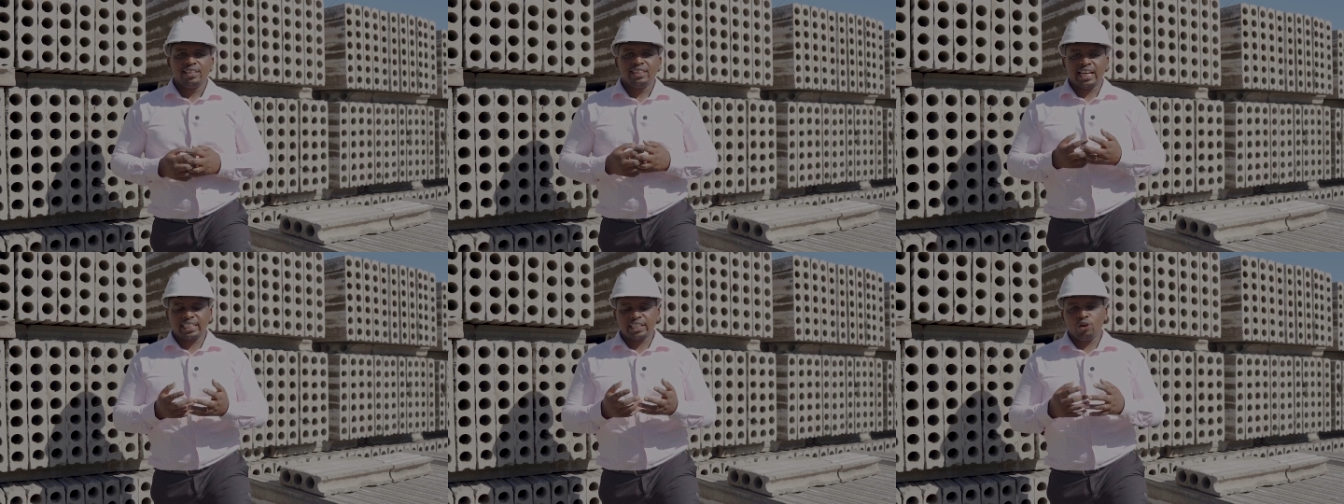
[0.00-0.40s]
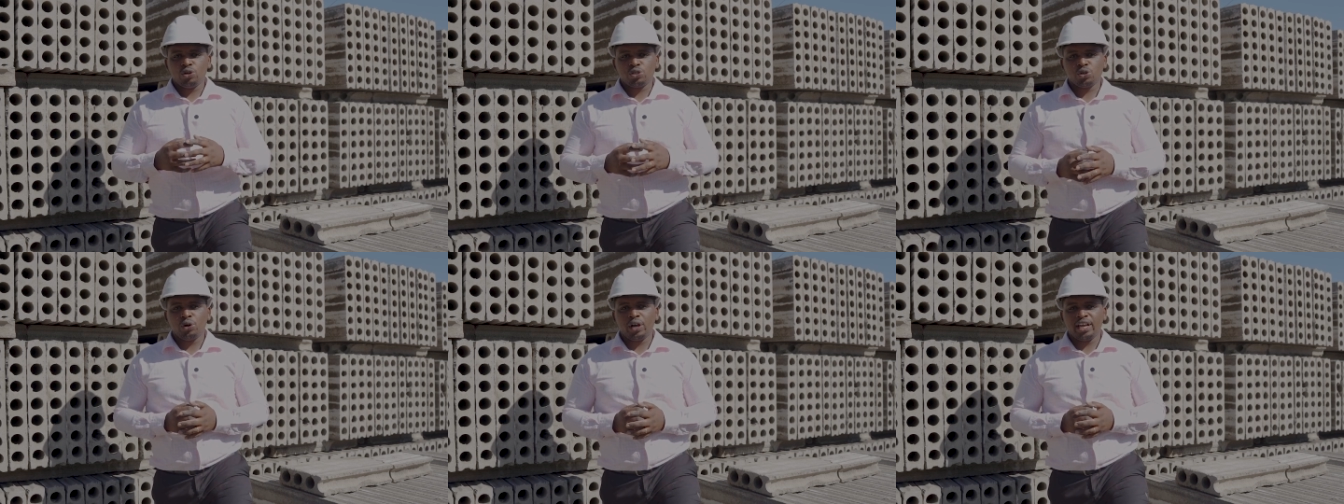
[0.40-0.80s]
That
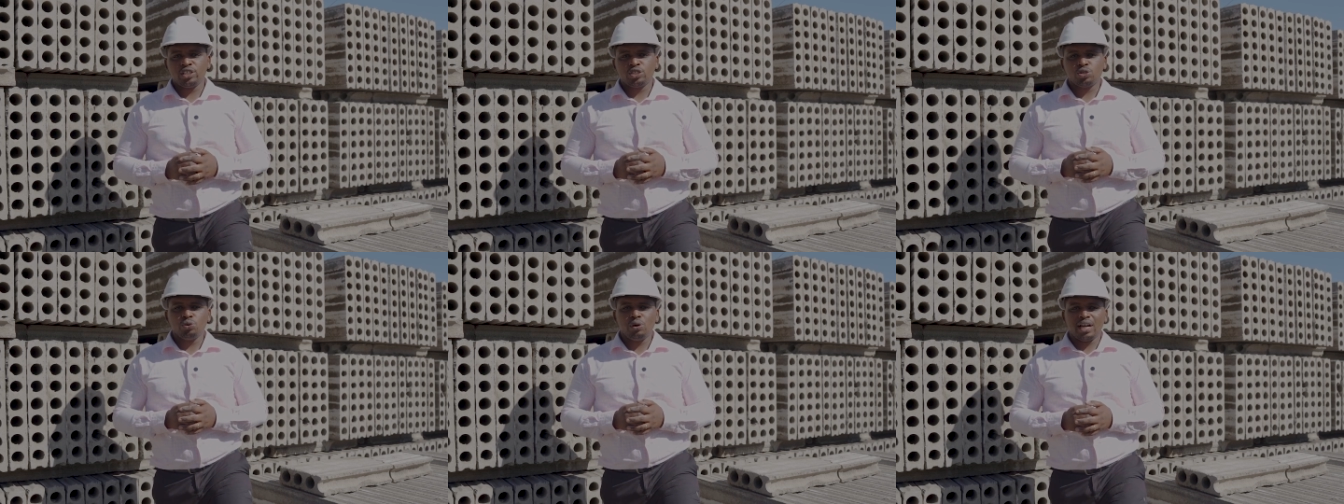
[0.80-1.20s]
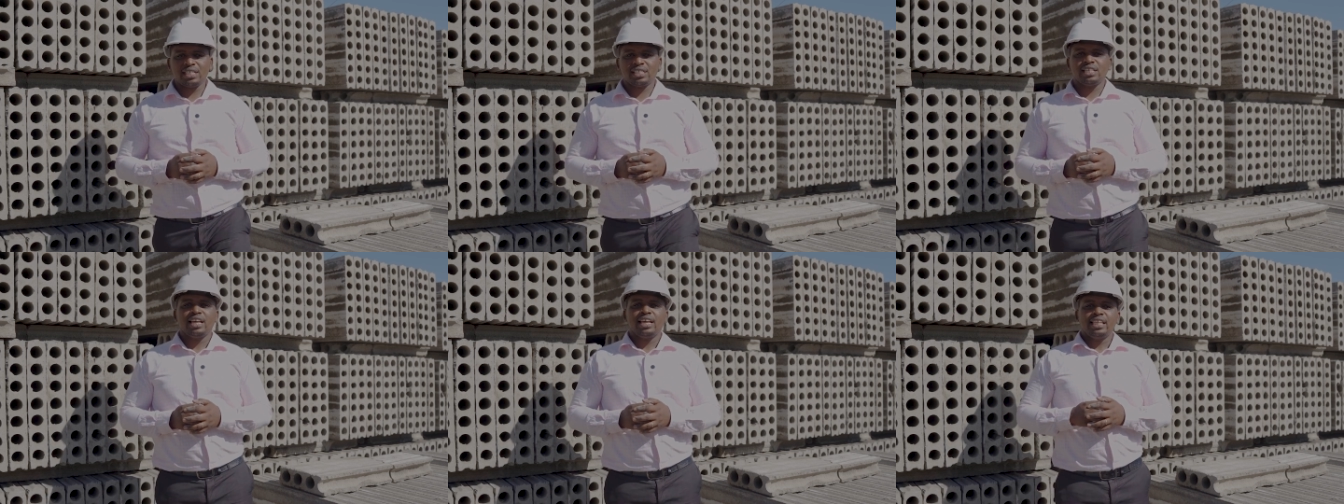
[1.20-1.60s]
also
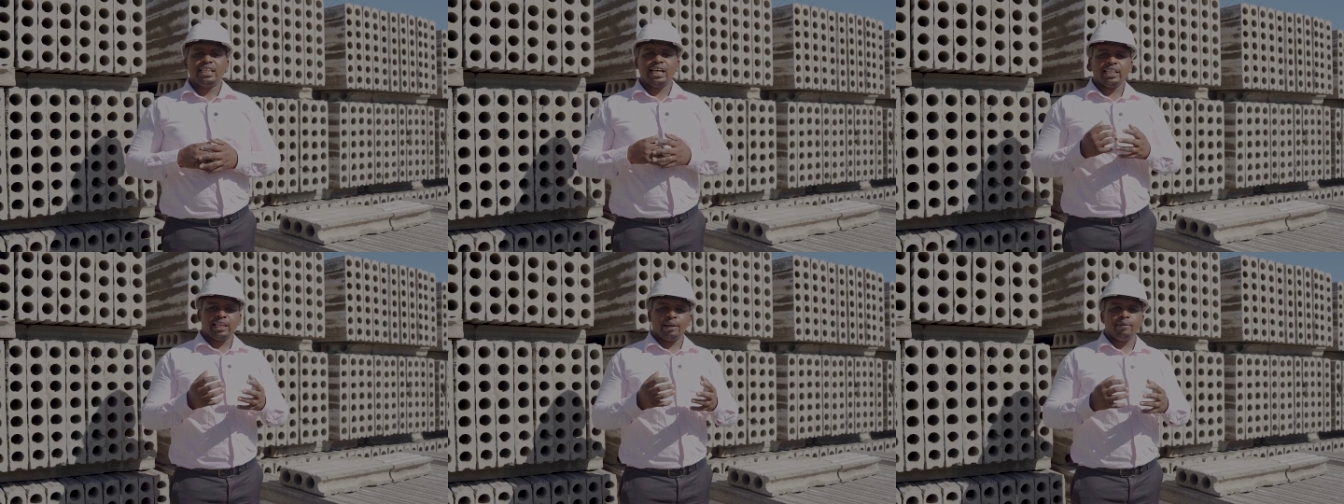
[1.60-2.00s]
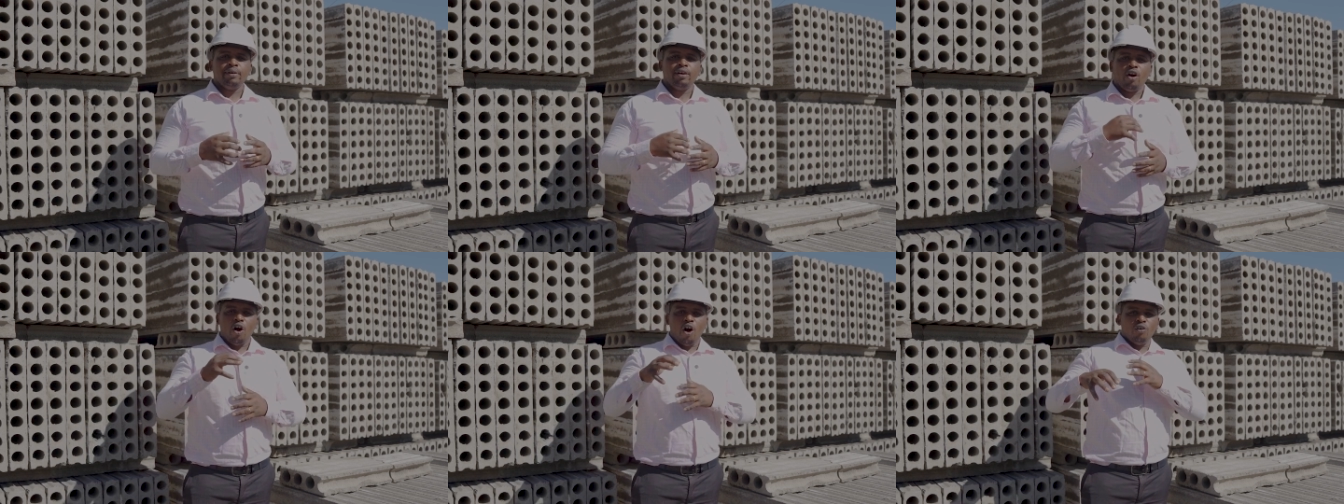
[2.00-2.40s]
ensures that the
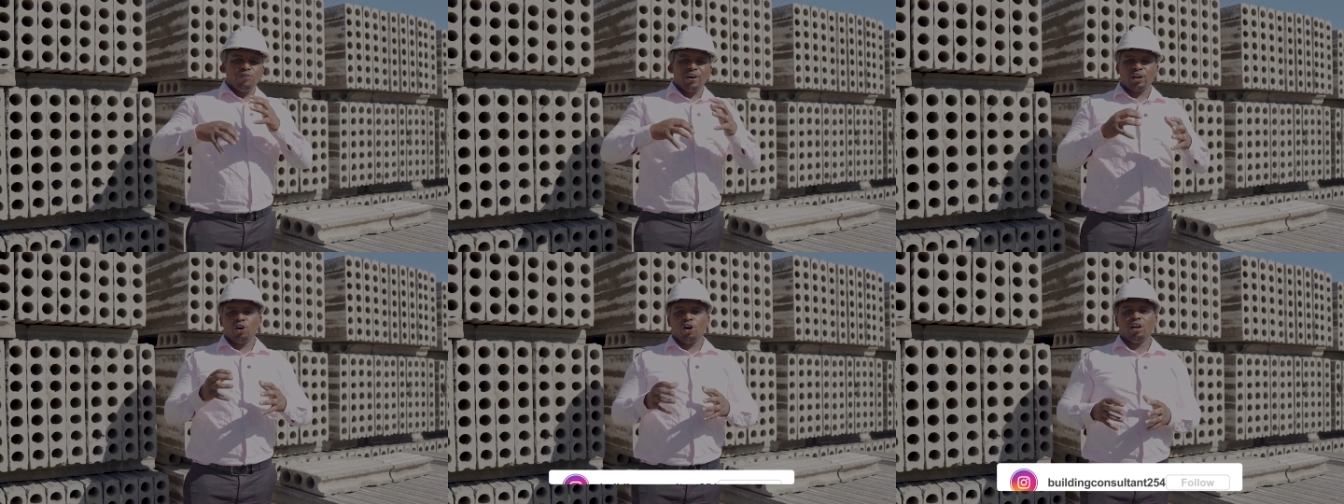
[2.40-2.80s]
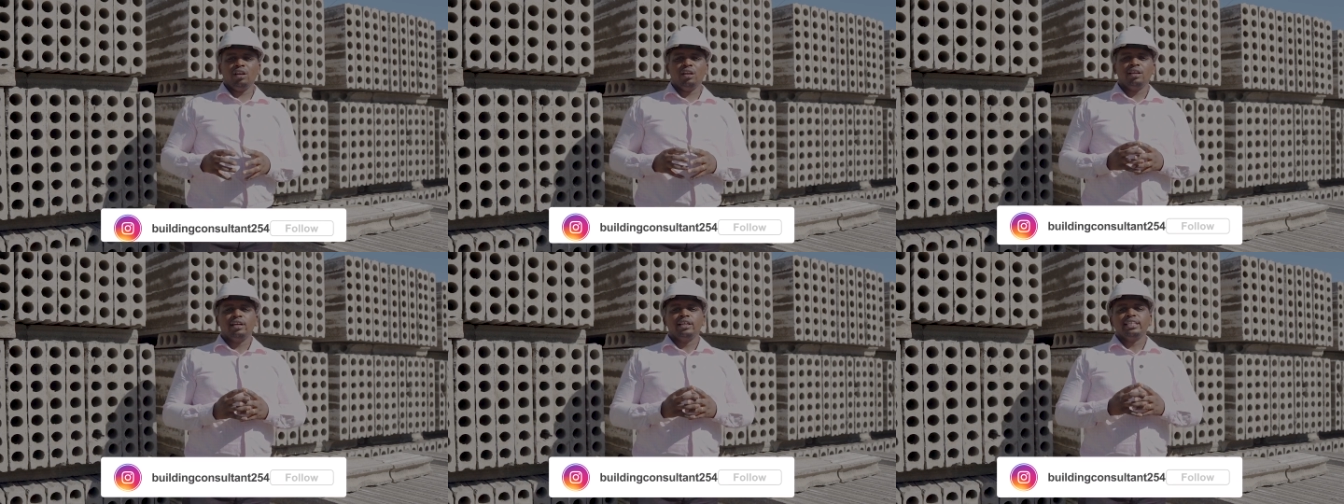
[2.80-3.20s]
overall